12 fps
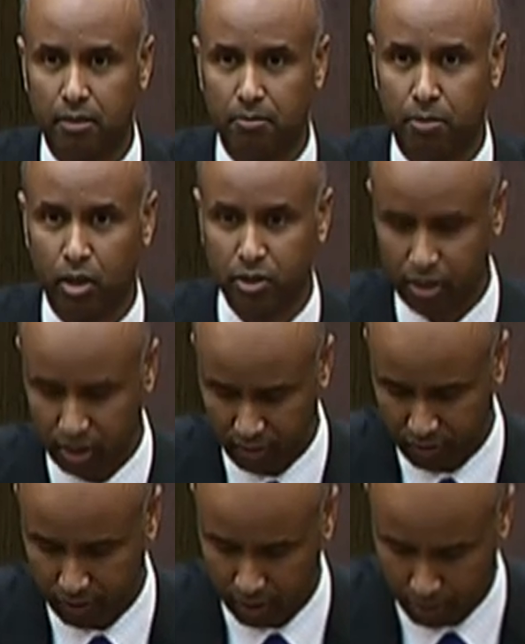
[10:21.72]

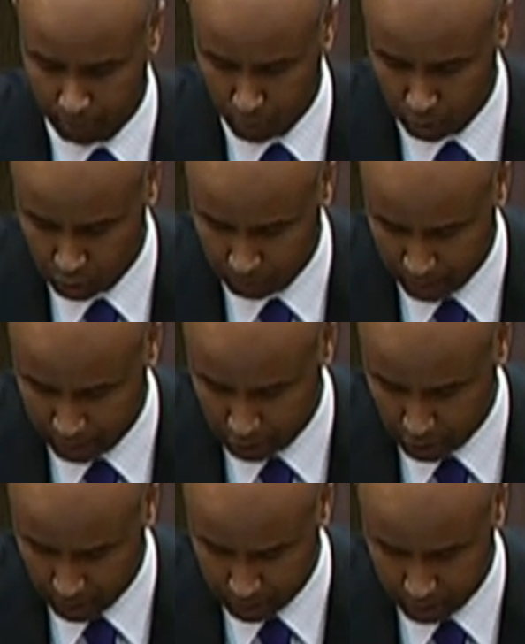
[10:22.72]
positive approach by a
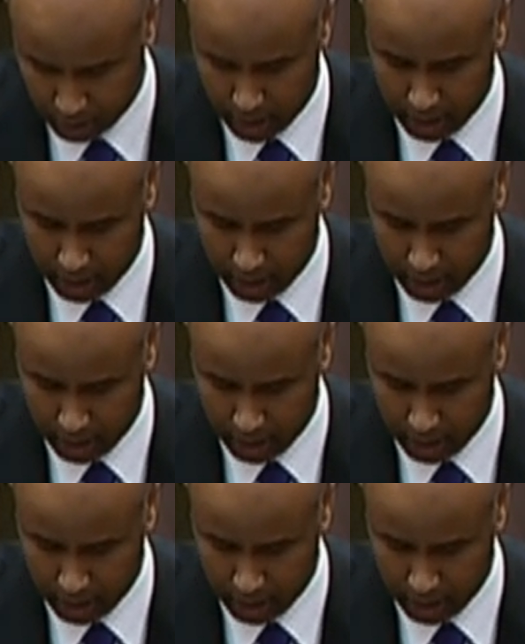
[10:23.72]
judge,